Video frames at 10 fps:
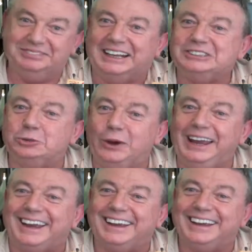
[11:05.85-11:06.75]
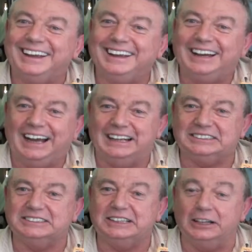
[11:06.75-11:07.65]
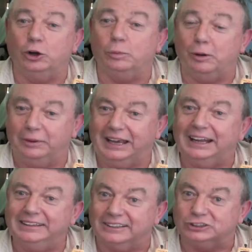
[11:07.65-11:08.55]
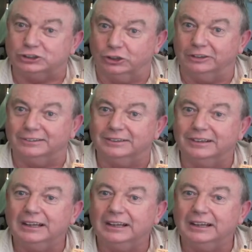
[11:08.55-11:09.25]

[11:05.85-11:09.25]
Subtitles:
next week, I sincerely hope I'll be getting there soon.